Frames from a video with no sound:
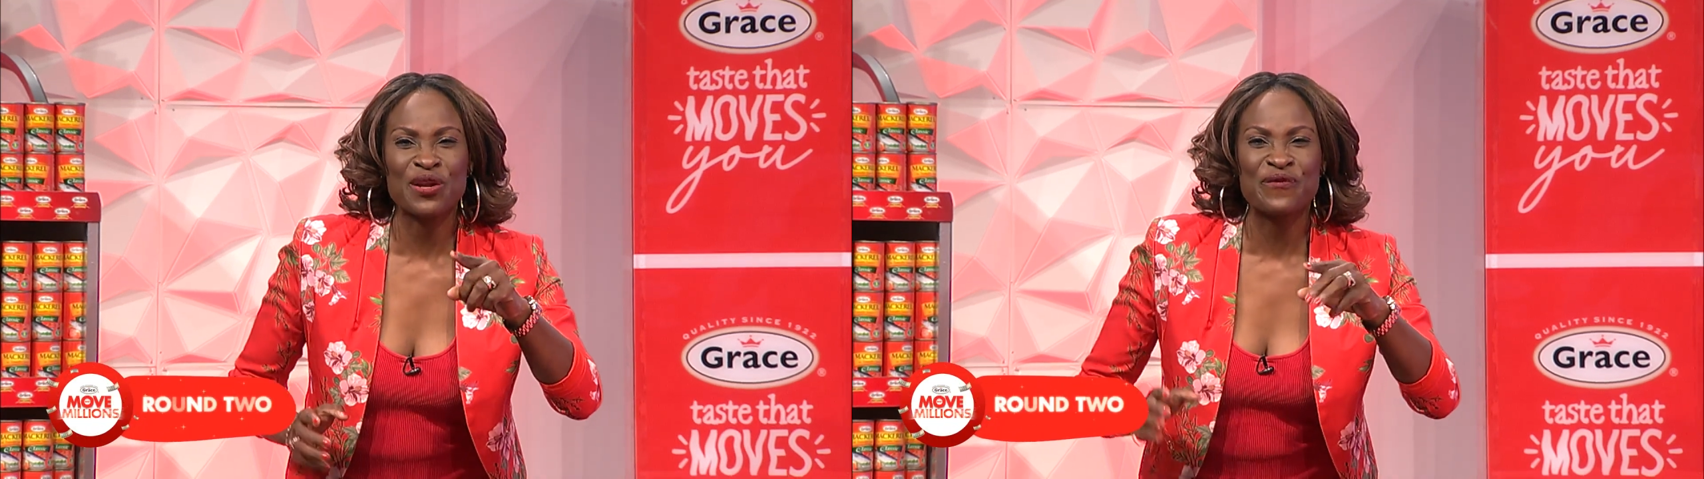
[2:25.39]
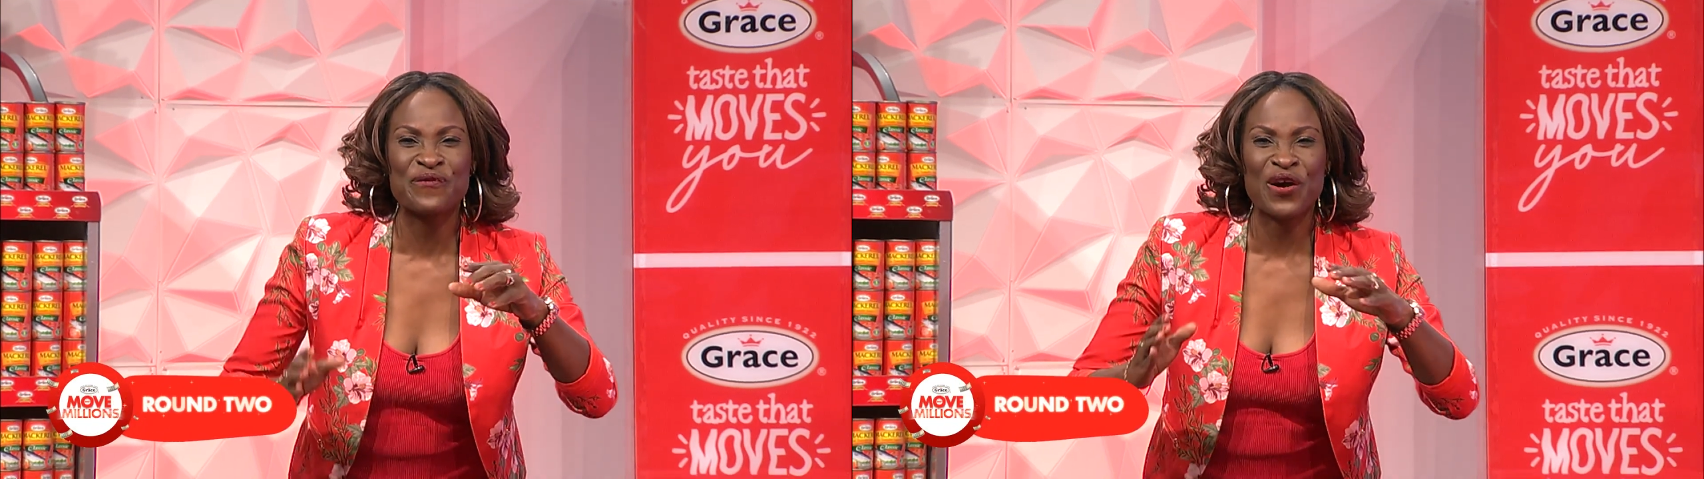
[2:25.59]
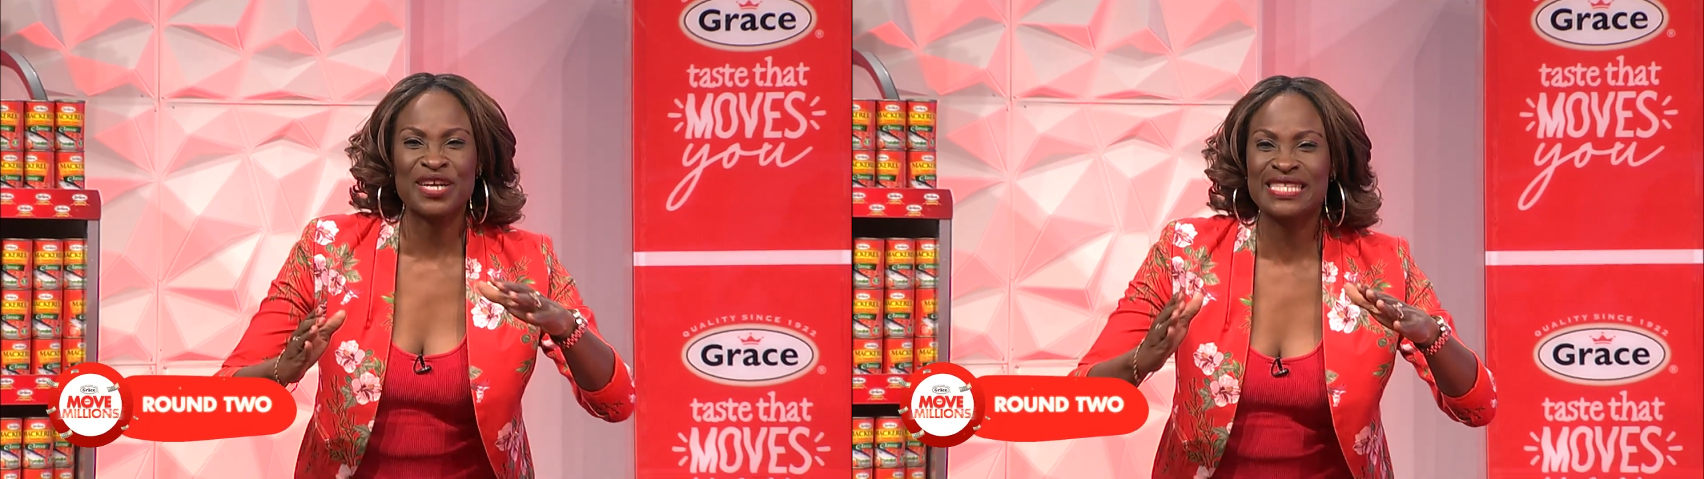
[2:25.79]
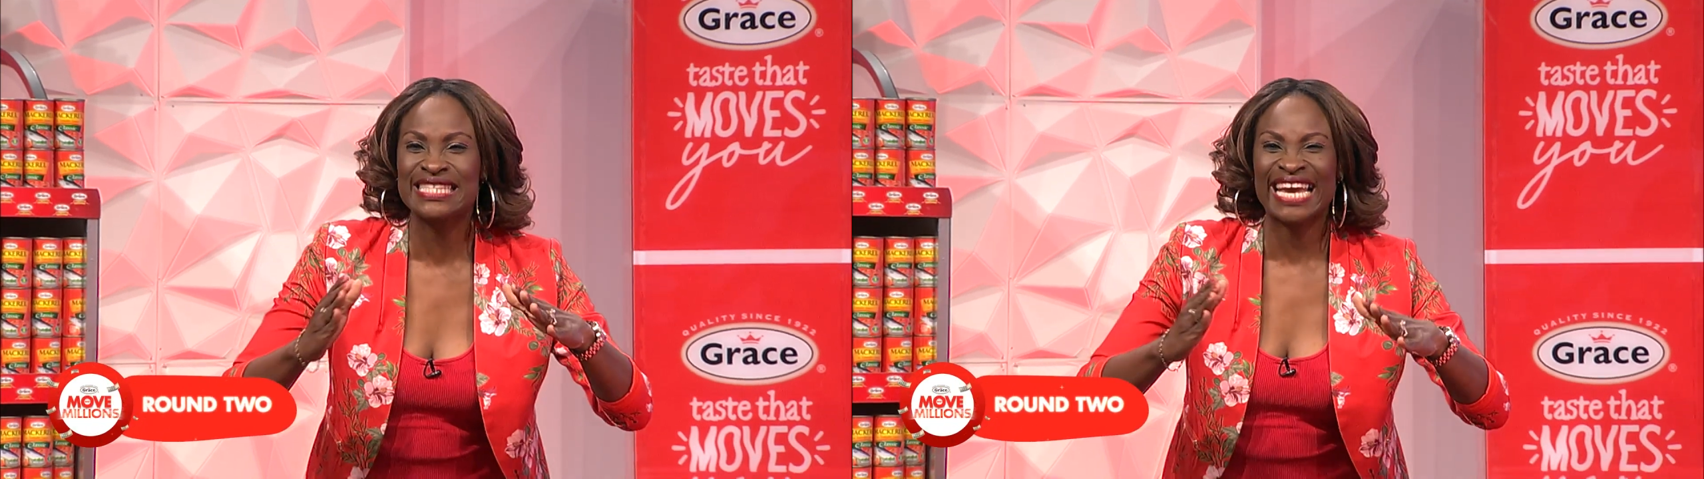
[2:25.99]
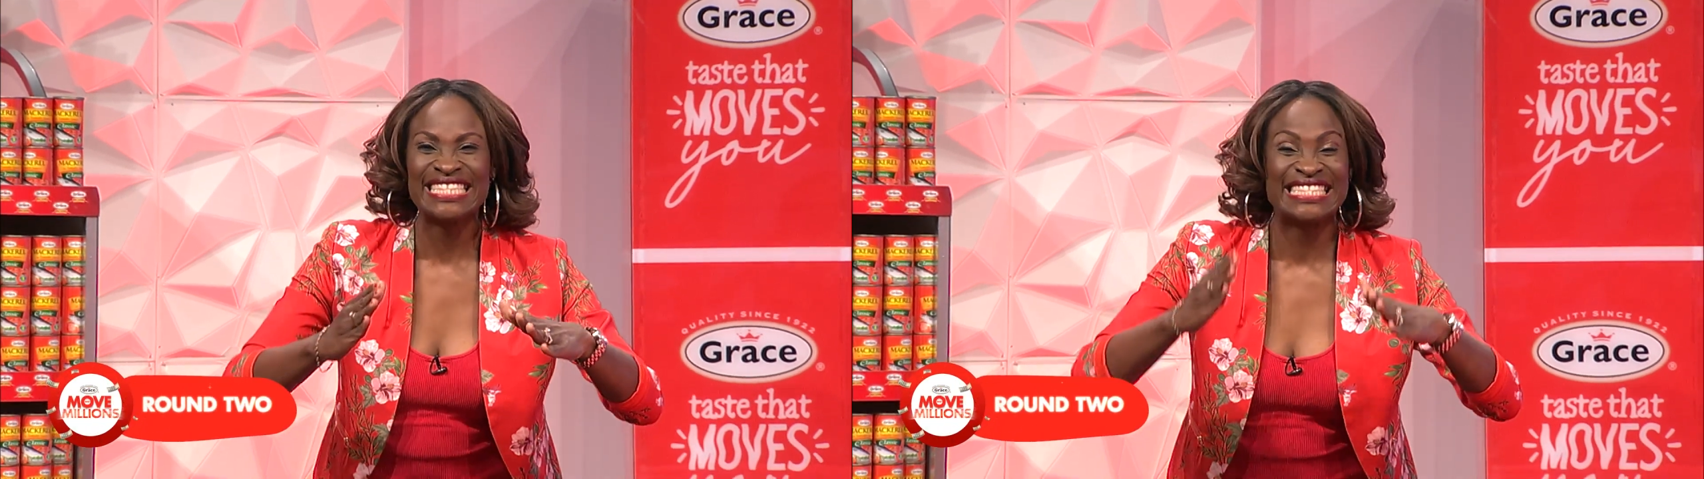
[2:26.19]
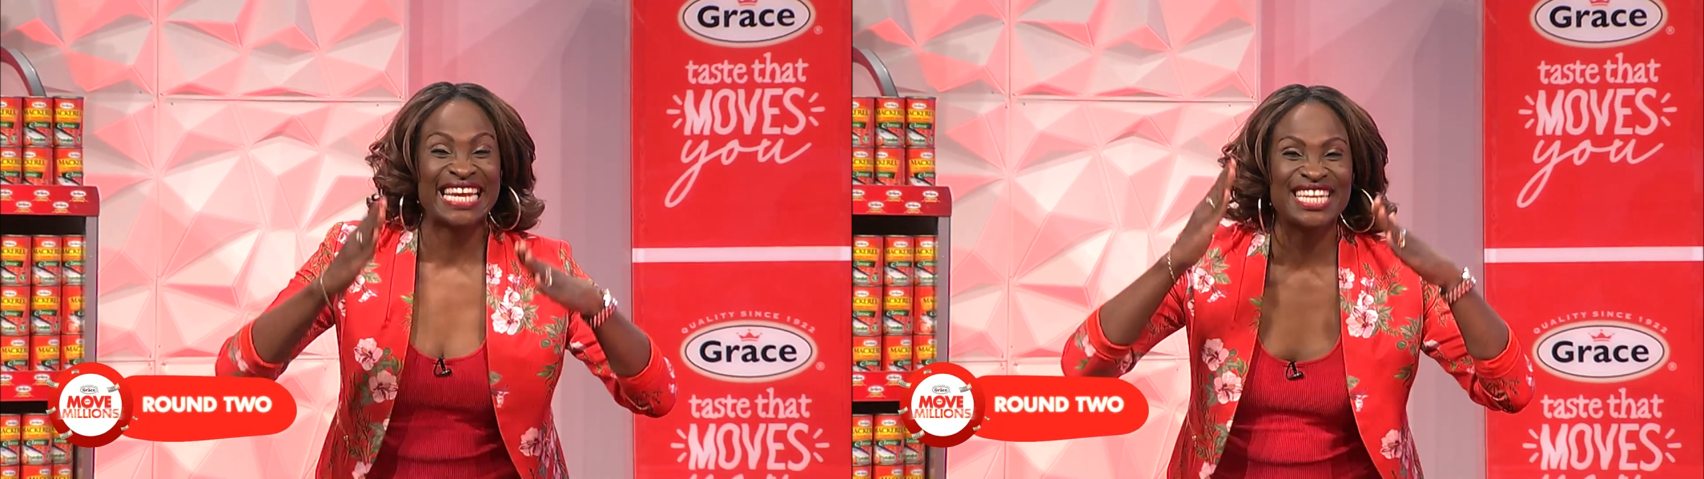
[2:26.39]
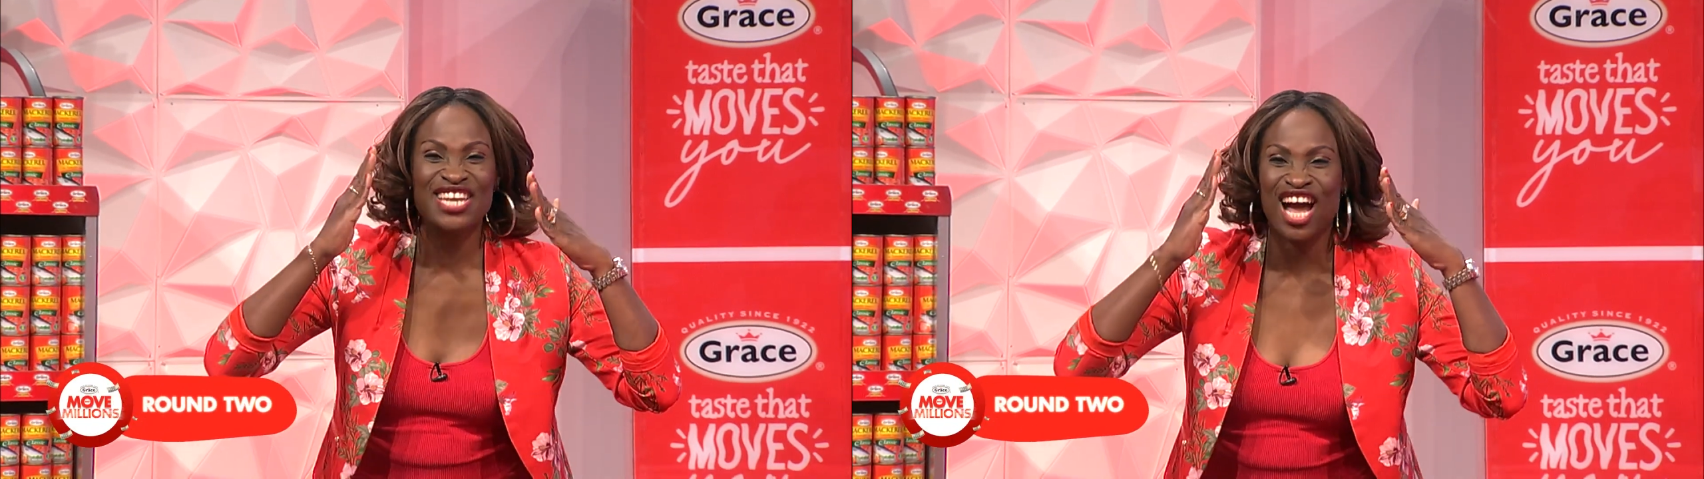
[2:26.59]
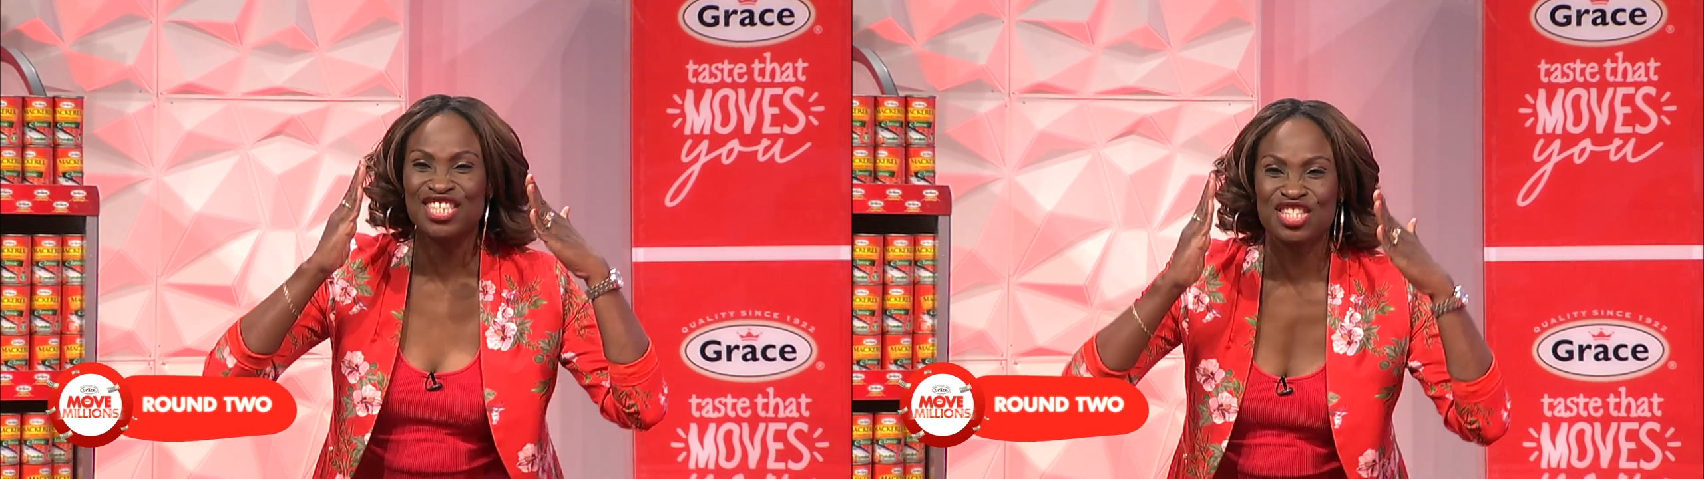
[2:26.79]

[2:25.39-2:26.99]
The first set did not